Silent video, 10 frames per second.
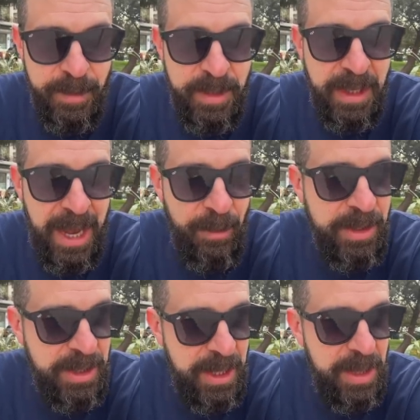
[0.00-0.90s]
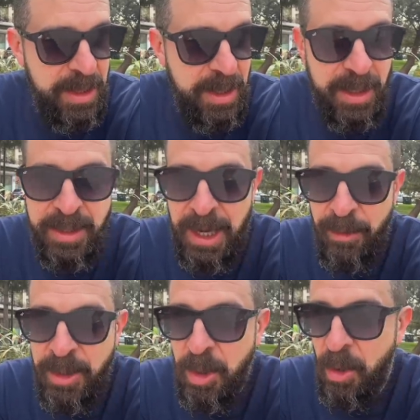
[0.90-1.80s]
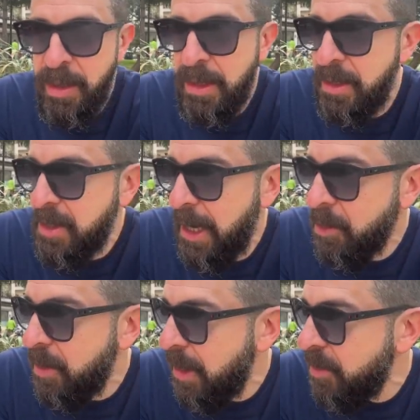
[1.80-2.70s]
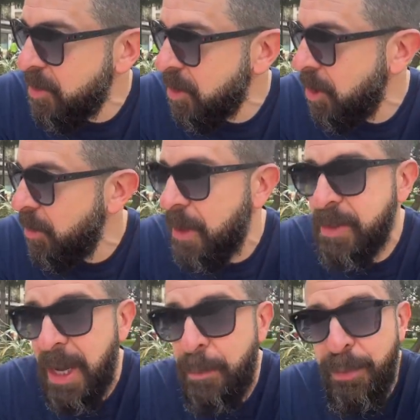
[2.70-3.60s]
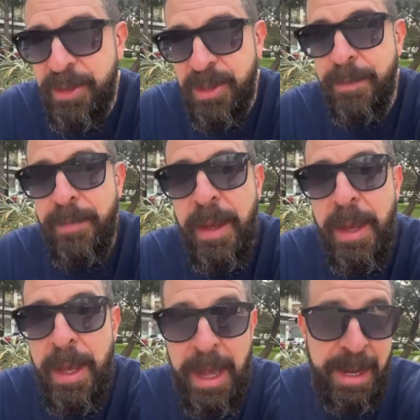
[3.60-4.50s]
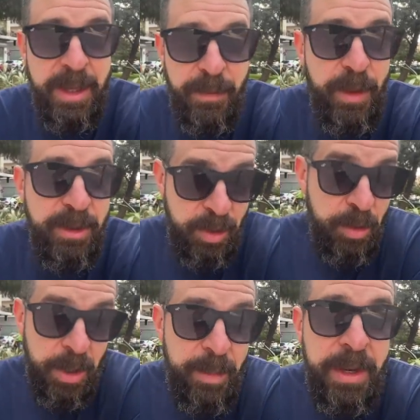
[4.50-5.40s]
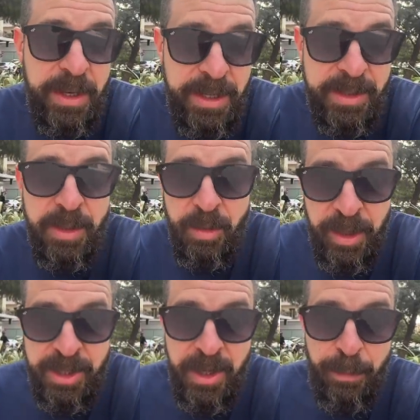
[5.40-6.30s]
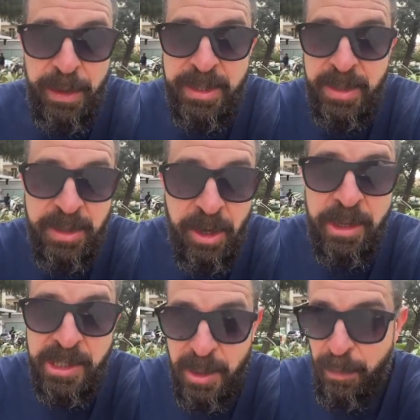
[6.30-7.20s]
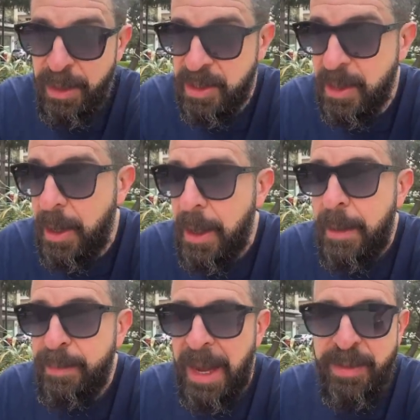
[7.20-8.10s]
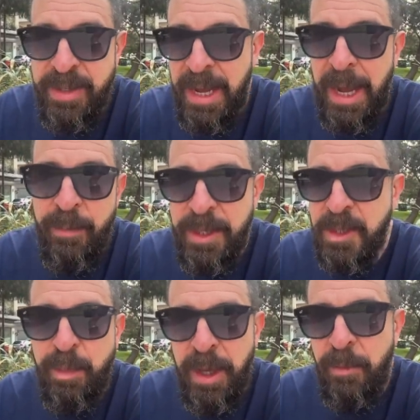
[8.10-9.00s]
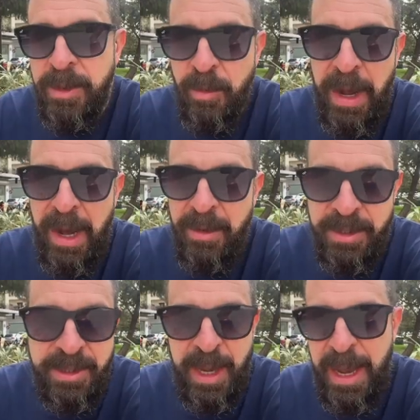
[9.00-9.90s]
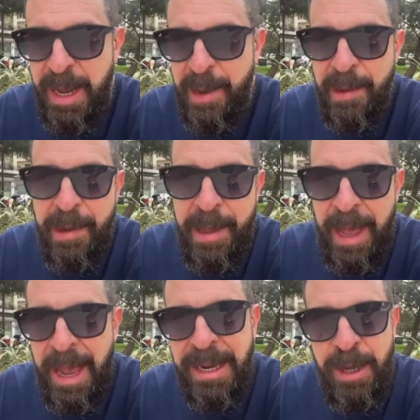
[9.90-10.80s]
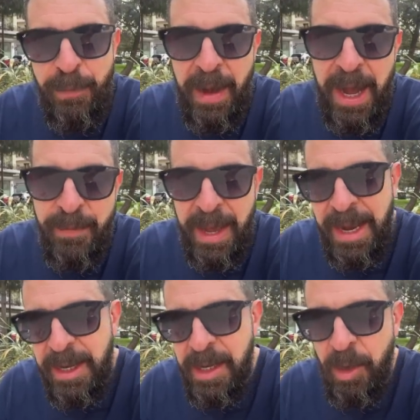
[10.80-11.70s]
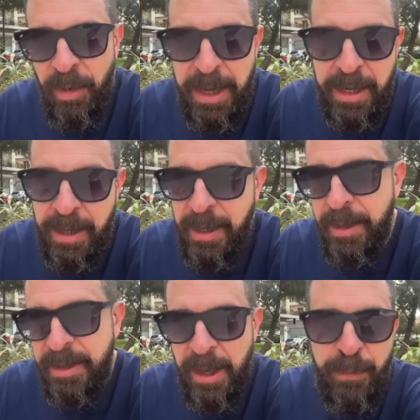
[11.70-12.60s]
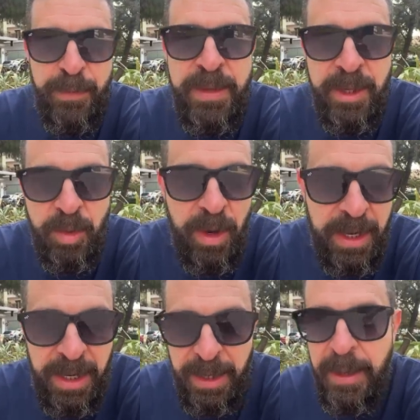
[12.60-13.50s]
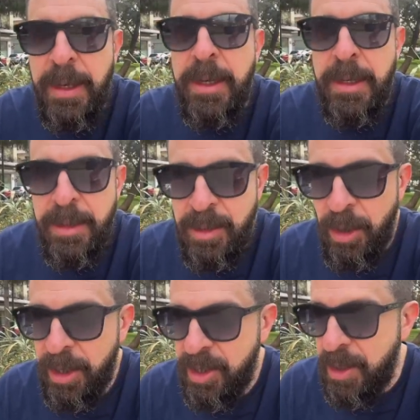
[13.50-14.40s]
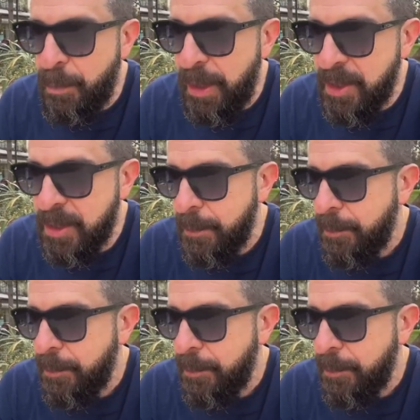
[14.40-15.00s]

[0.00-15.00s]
to guarantee the territorial integrity and the security of Cyprus end of those two communities, the Greek Cypriots and the Turkish Cypriots. At the time, the split was around, say, 85 80 Greek, say 15 20 Turkish Cypriots.